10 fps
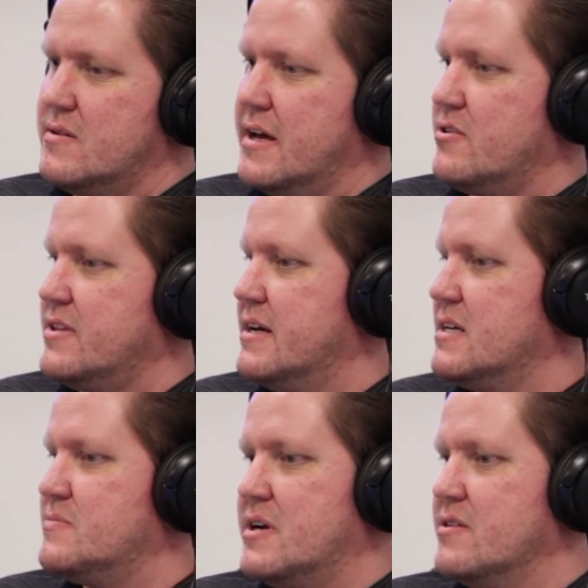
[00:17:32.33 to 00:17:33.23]
not only
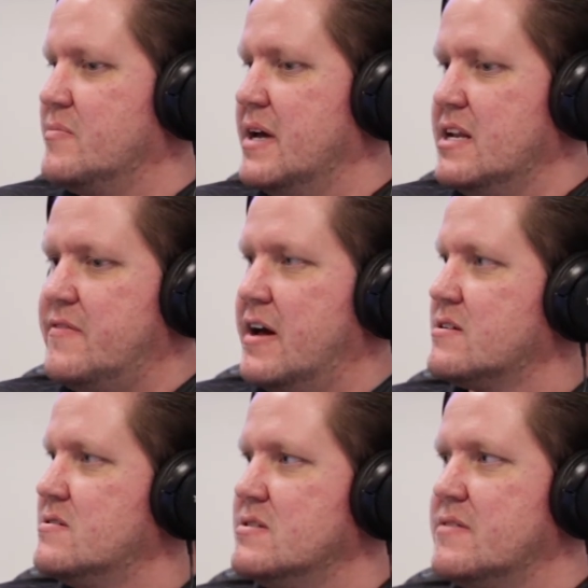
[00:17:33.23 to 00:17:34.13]
us, but other
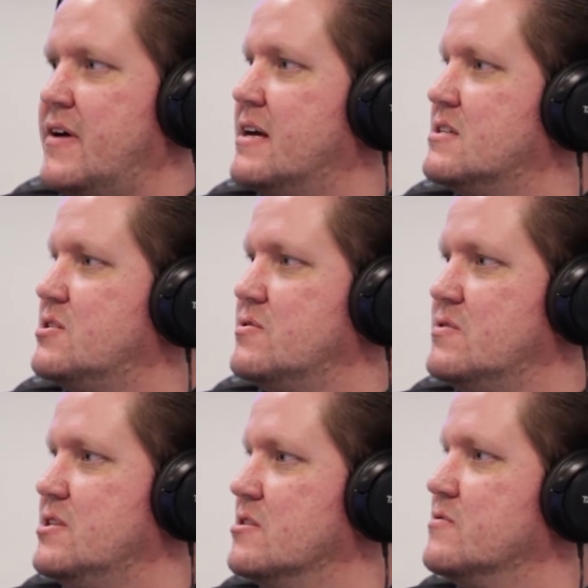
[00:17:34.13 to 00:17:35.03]
manufacturers have had to
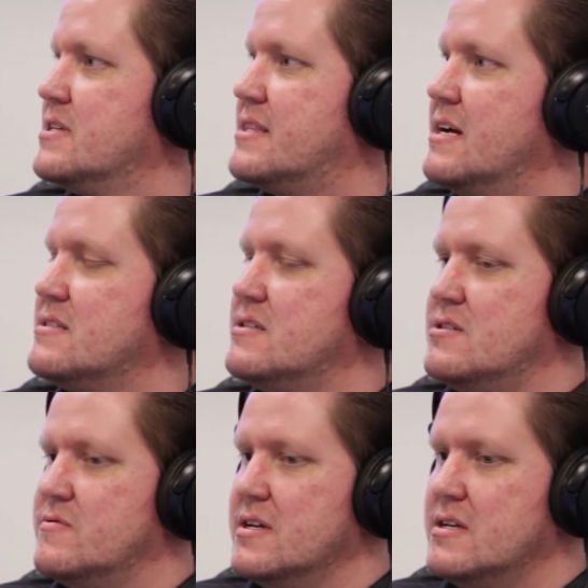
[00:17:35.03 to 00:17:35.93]
deal with that
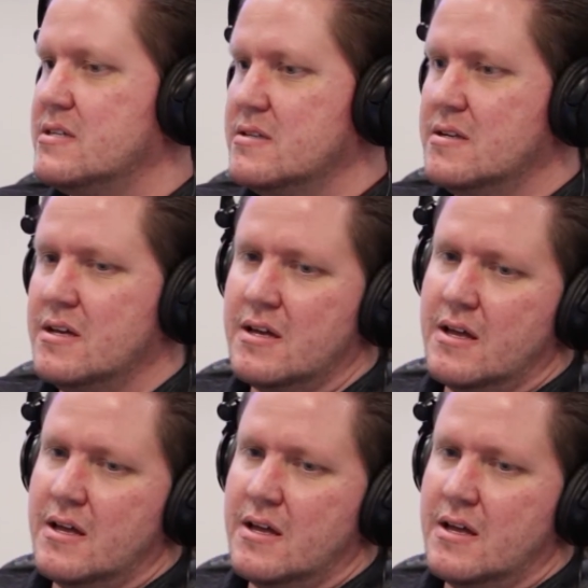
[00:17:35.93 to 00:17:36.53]
situation,